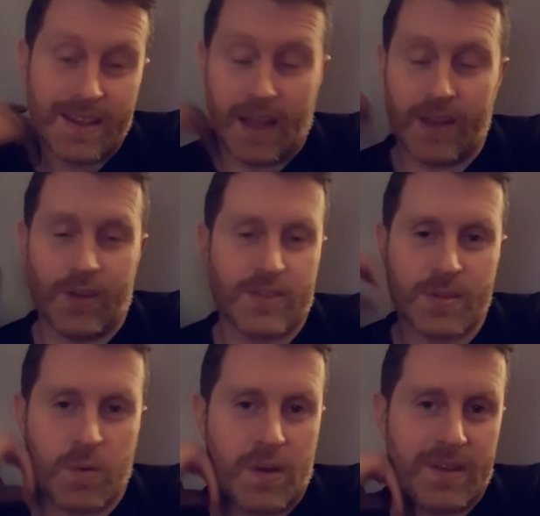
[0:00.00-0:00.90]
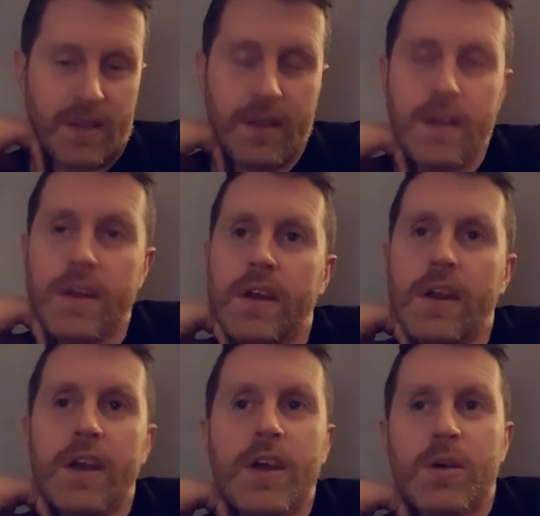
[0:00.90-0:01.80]
I know, there's only one tit.
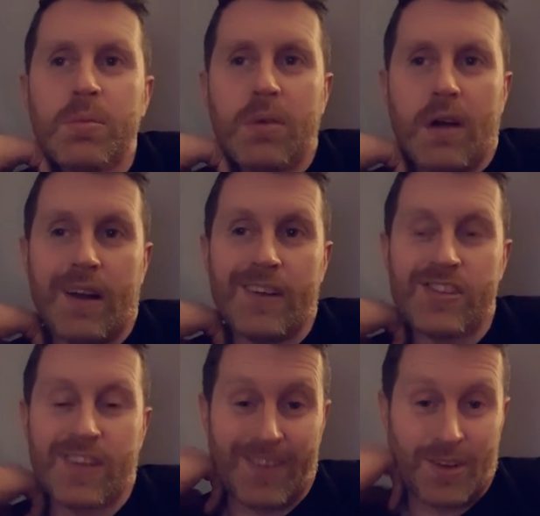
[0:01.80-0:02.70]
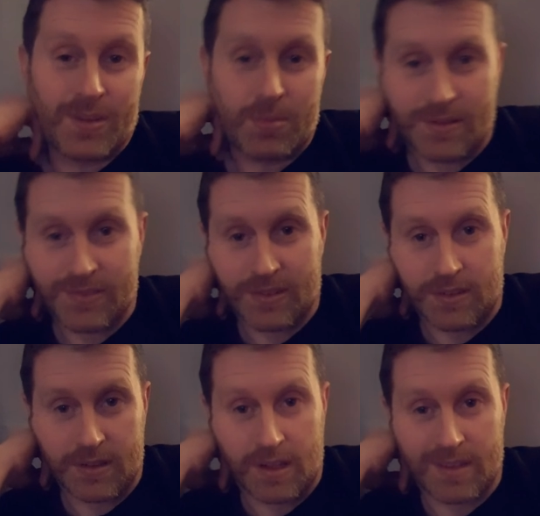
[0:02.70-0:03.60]
But she gave out to me
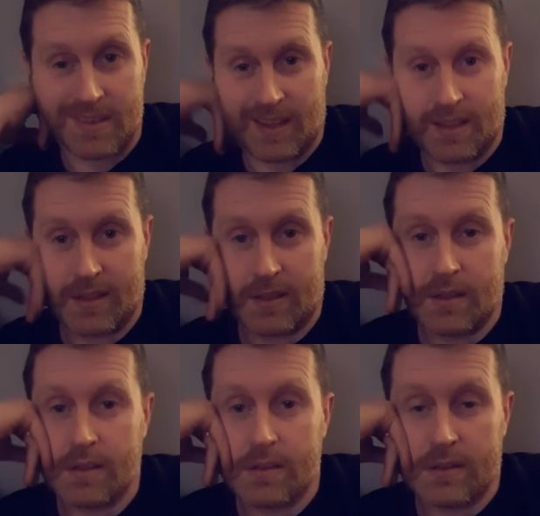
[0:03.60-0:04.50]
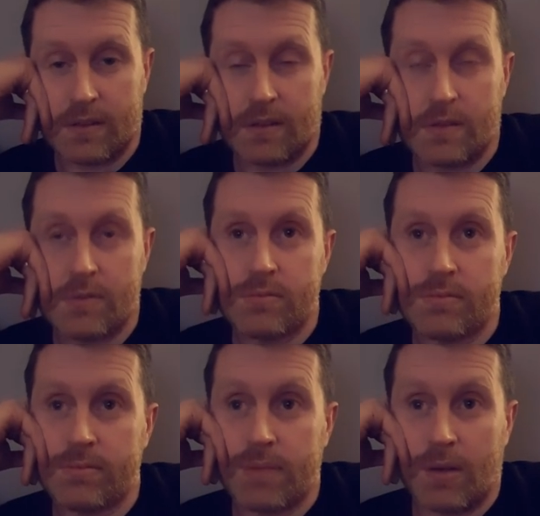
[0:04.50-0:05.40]
for not thanking the
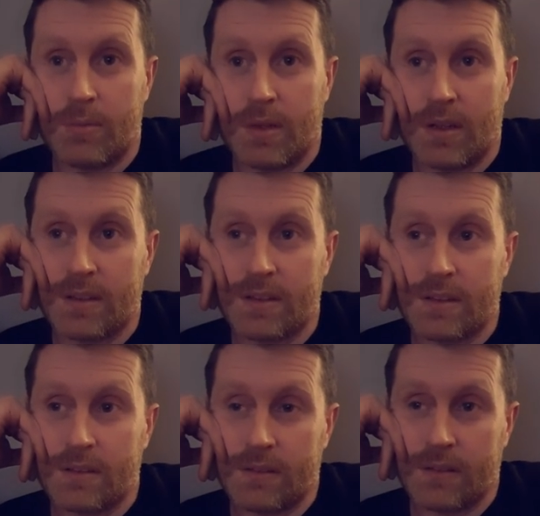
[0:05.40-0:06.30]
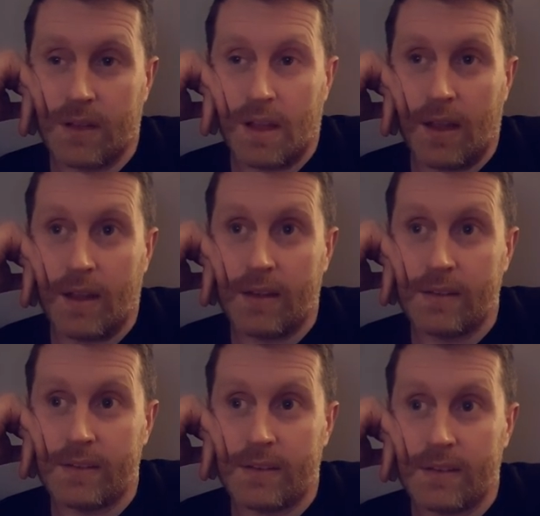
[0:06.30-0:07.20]
paramedics
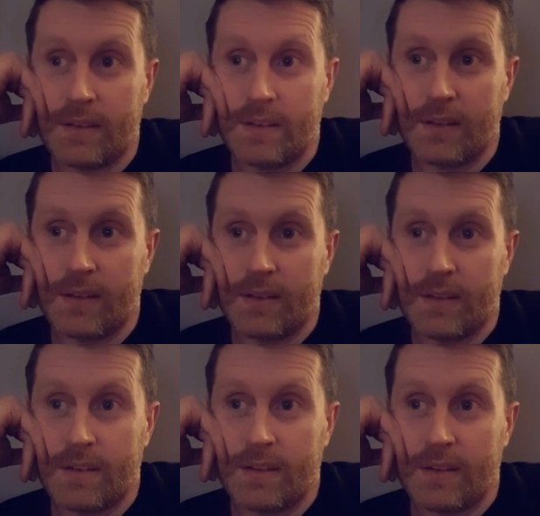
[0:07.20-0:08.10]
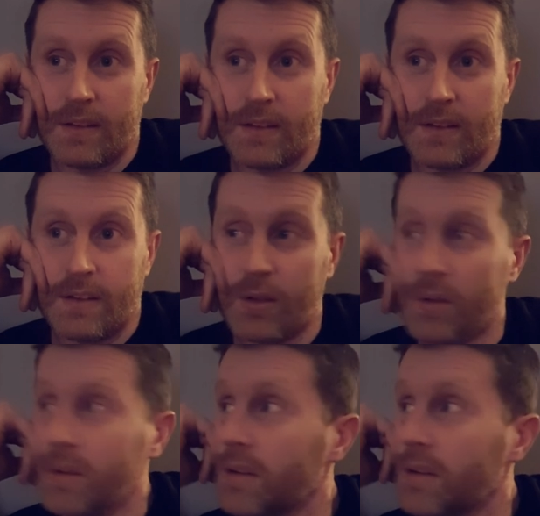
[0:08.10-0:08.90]
and who?